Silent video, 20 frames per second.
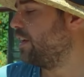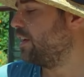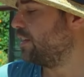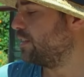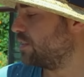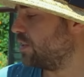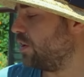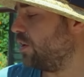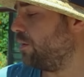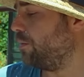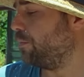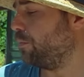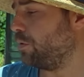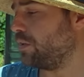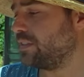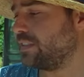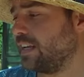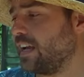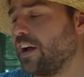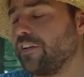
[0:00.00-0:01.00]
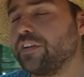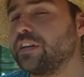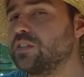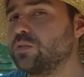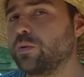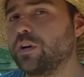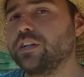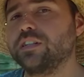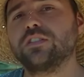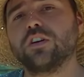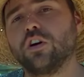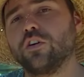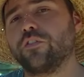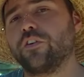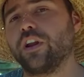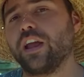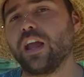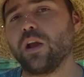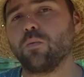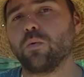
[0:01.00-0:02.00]
So we'll see how this works
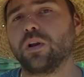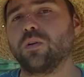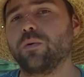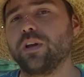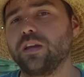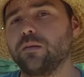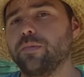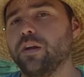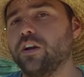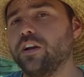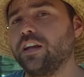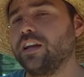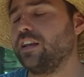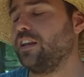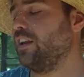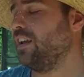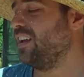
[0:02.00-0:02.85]
over a one week period.